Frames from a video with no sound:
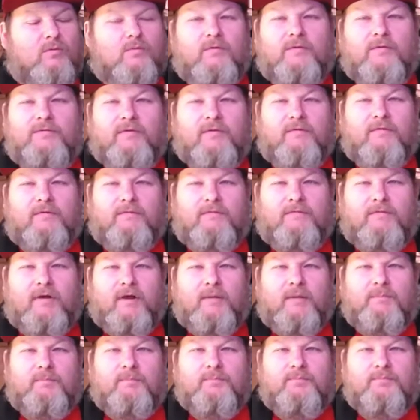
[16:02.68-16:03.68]
with your
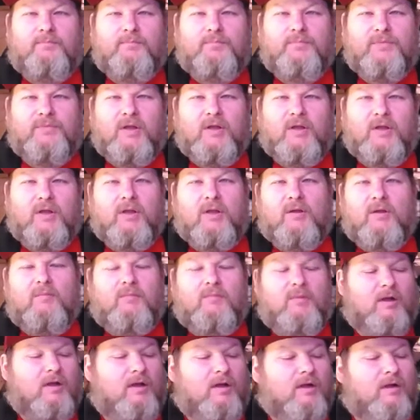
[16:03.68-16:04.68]
thumb,
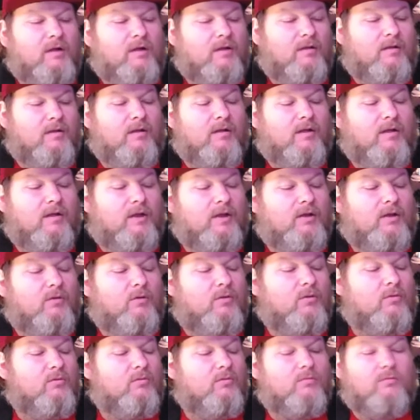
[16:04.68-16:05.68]
but in
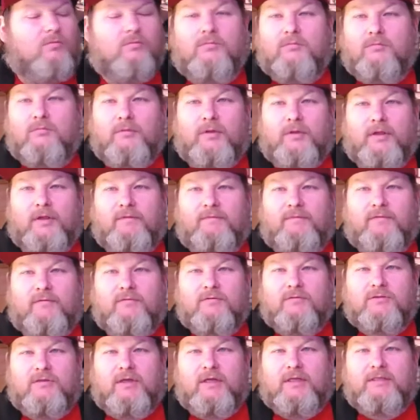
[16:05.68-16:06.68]
all, it
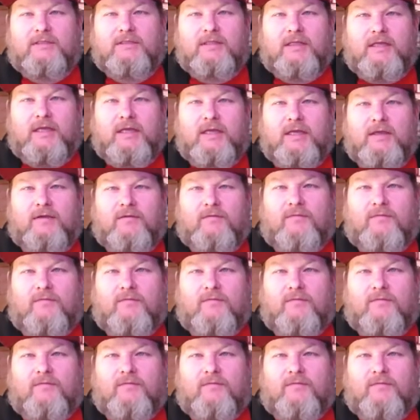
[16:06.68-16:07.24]
feels nice there.